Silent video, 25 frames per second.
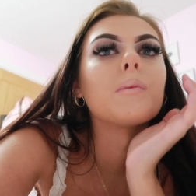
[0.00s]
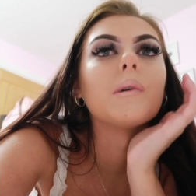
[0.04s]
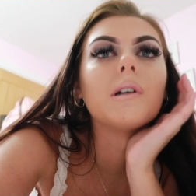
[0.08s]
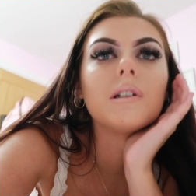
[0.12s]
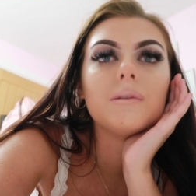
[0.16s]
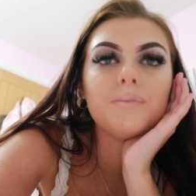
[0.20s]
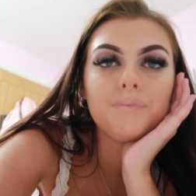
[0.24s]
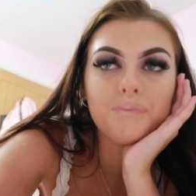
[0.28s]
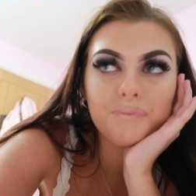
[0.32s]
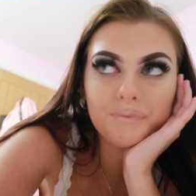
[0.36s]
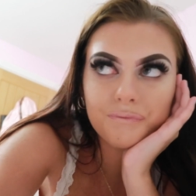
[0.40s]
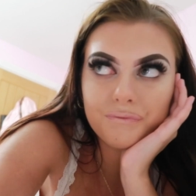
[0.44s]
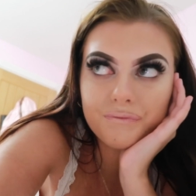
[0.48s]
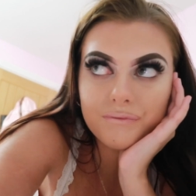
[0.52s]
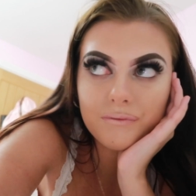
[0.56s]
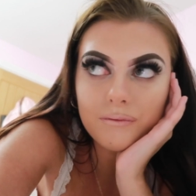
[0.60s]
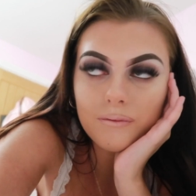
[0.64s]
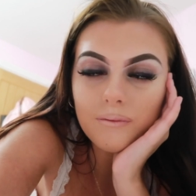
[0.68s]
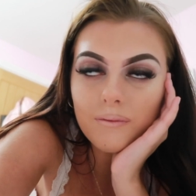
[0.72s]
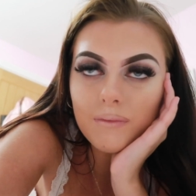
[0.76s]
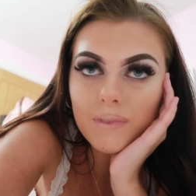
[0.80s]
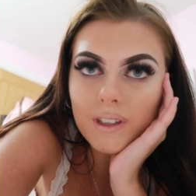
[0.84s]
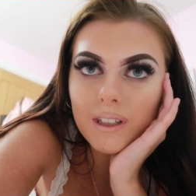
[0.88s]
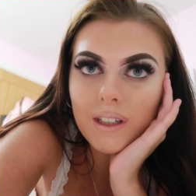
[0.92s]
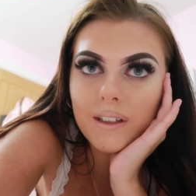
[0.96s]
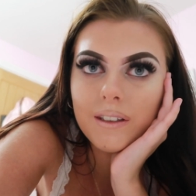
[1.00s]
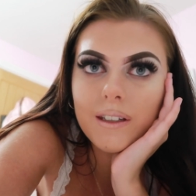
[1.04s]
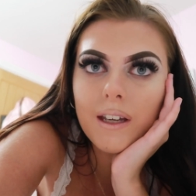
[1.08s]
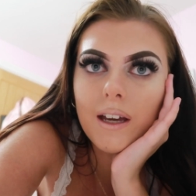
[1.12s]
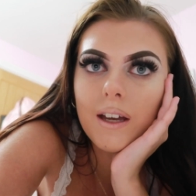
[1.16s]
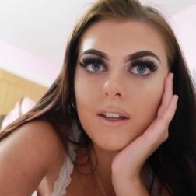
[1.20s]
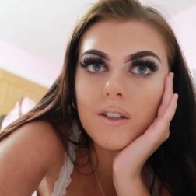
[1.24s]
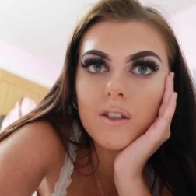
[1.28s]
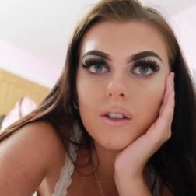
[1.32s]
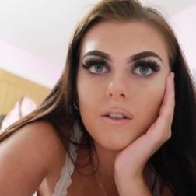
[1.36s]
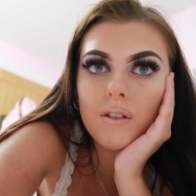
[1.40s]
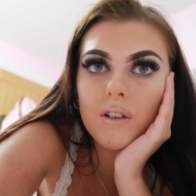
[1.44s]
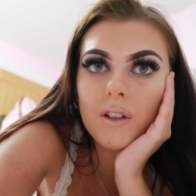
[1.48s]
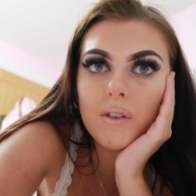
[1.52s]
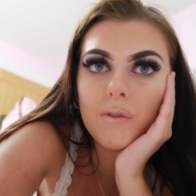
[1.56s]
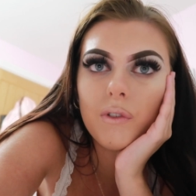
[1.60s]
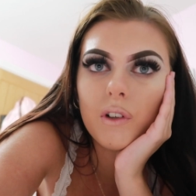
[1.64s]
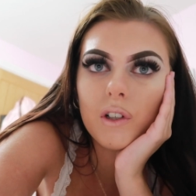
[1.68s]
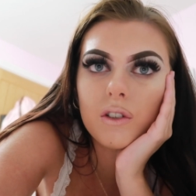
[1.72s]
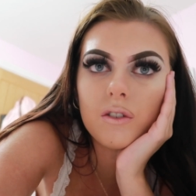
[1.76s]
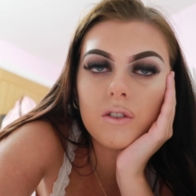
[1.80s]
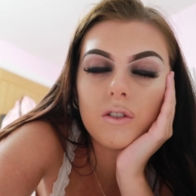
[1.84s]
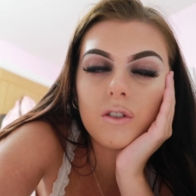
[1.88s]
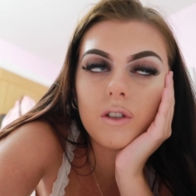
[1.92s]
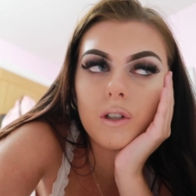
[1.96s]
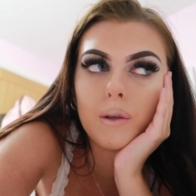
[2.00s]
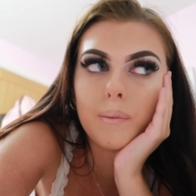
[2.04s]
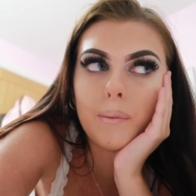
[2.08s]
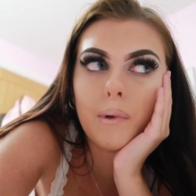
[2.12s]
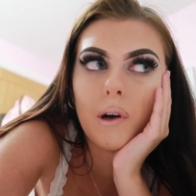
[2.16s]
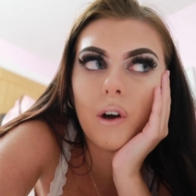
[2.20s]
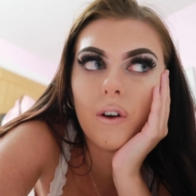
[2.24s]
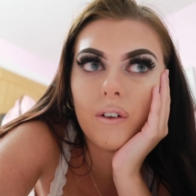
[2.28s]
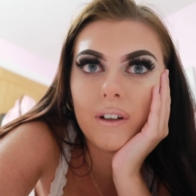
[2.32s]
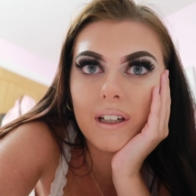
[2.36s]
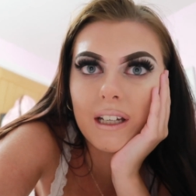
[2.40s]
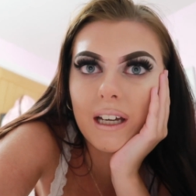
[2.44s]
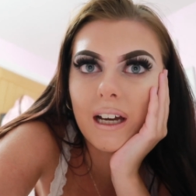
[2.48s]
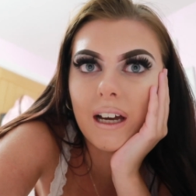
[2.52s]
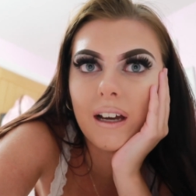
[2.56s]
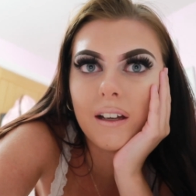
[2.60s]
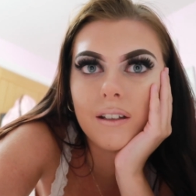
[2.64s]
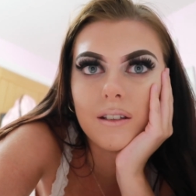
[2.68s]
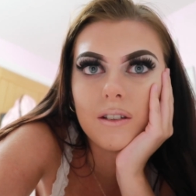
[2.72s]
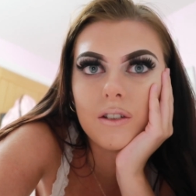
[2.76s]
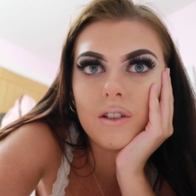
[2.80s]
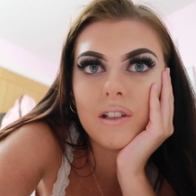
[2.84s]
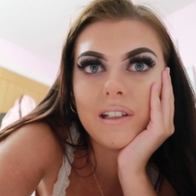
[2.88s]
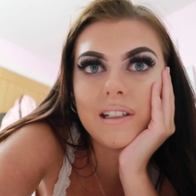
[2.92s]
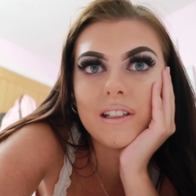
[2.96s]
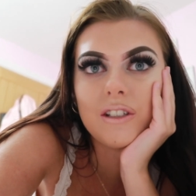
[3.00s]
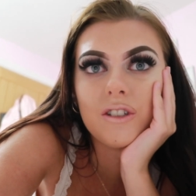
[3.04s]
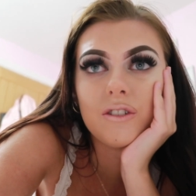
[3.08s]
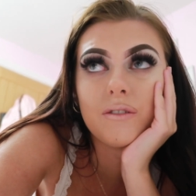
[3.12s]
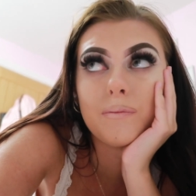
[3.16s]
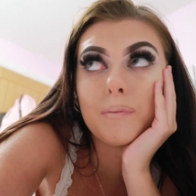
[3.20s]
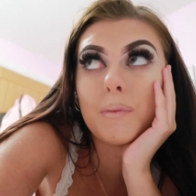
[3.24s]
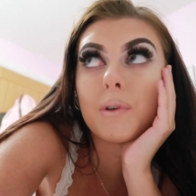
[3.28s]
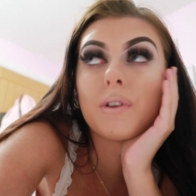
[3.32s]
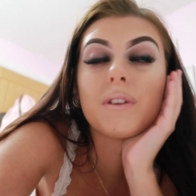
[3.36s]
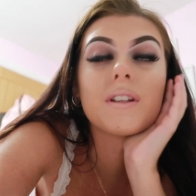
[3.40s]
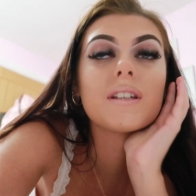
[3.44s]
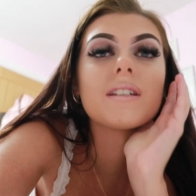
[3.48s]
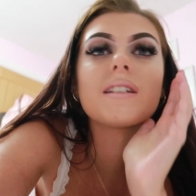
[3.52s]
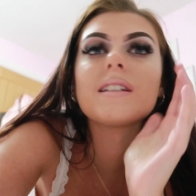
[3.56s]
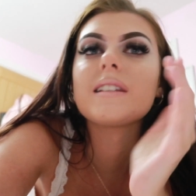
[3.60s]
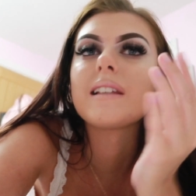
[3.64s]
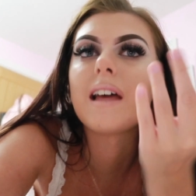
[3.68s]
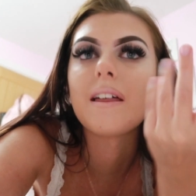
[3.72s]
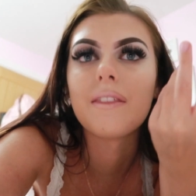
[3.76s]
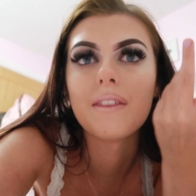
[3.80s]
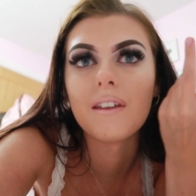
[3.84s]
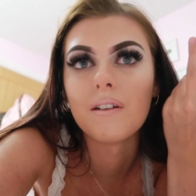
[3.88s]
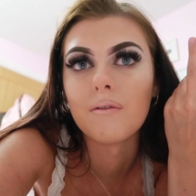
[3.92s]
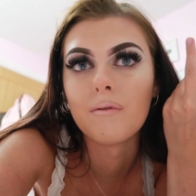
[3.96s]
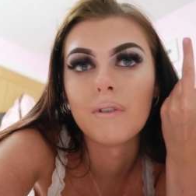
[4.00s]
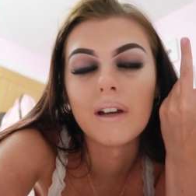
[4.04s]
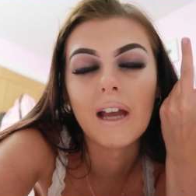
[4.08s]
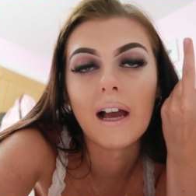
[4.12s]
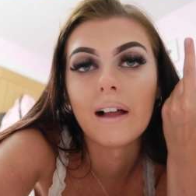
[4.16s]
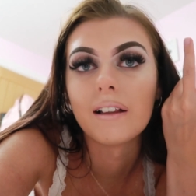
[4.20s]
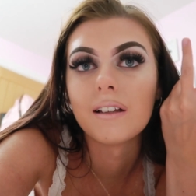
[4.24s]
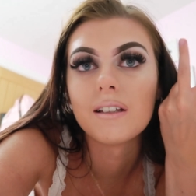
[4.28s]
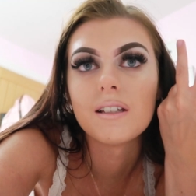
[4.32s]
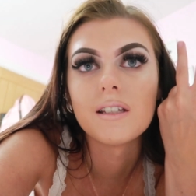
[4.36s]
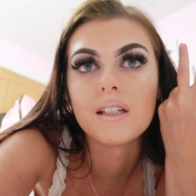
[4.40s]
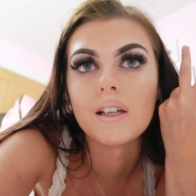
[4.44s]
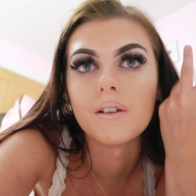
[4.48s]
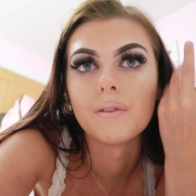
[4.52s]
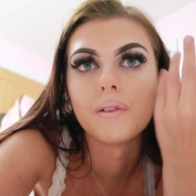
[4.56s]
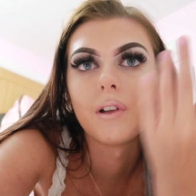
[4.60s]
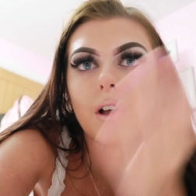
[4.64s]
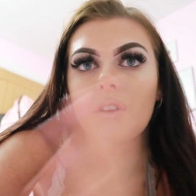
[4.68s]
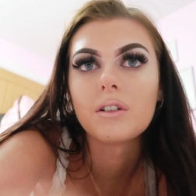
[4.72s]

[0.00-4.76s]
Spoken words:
But yeah, sorry, the vlogs are so boring, guys. But this is like the reality of